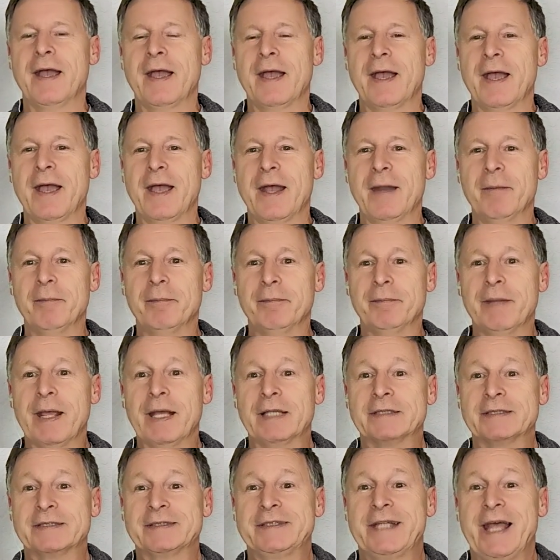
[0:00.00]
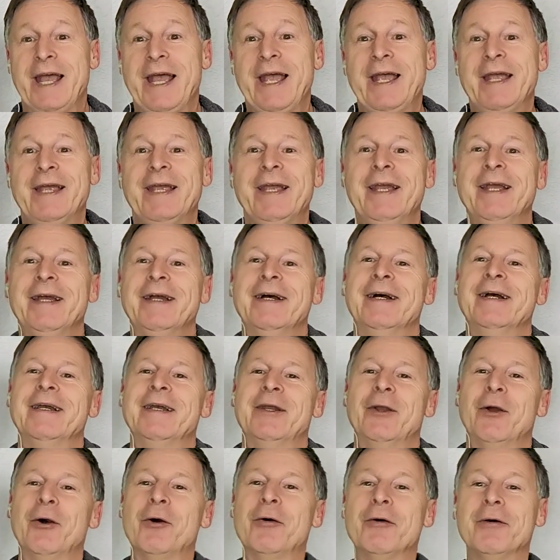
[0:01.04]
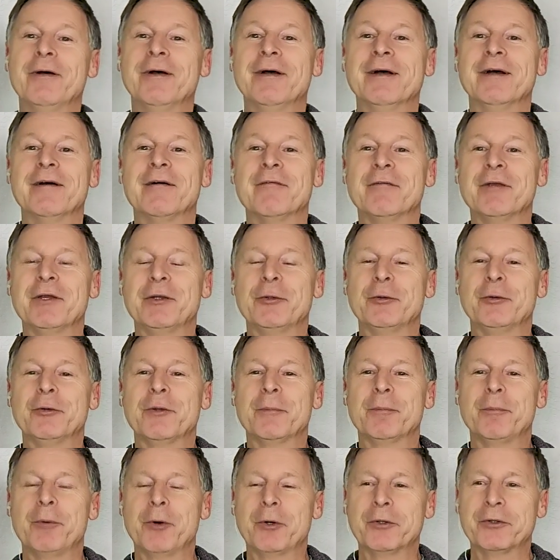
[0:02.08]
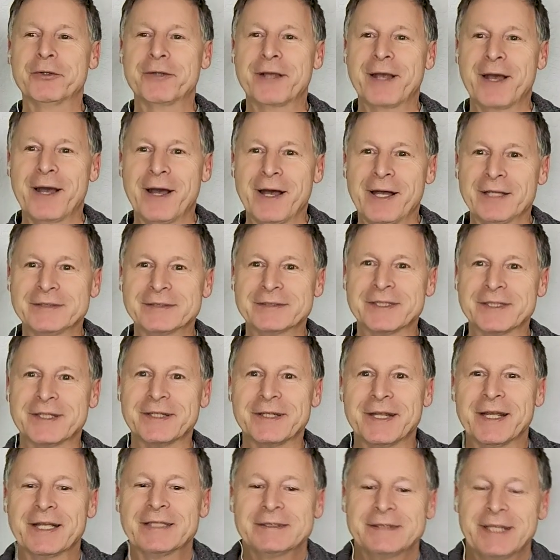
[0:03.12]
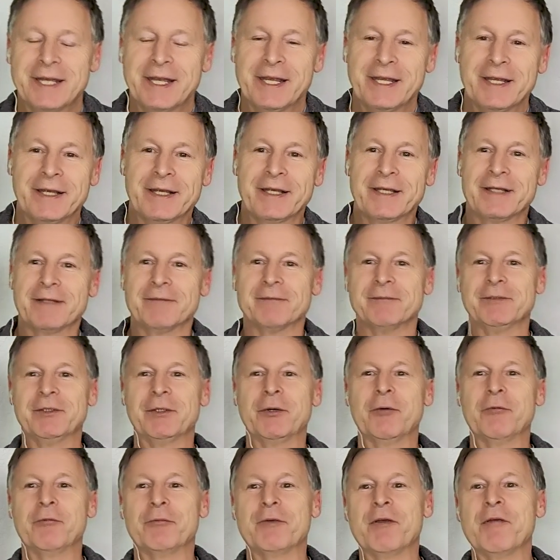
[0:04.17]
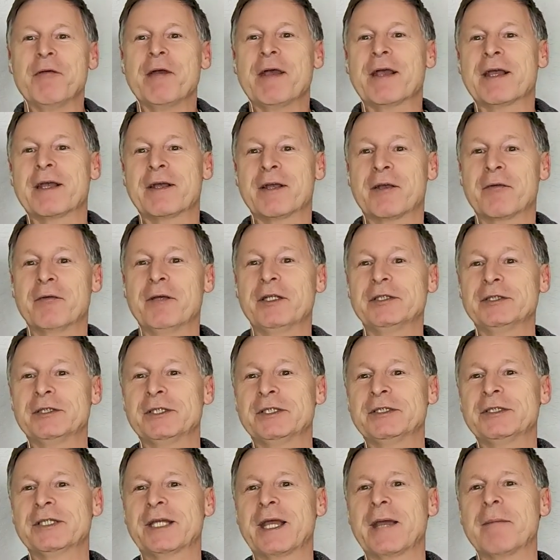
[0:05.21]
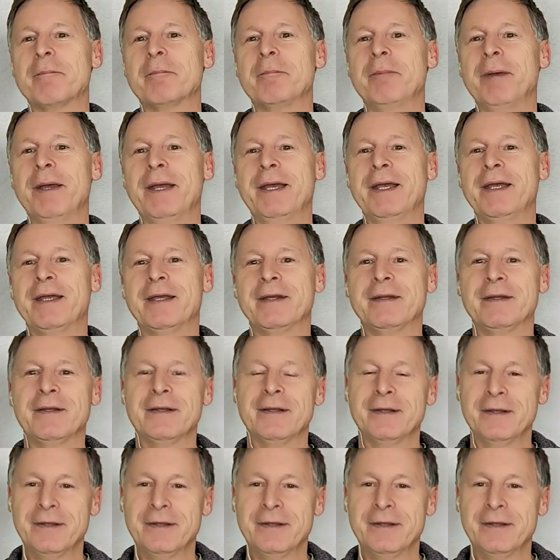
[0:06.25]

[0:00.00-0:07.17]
and next day, we do the podcast, and next day, Vivek quits his campaign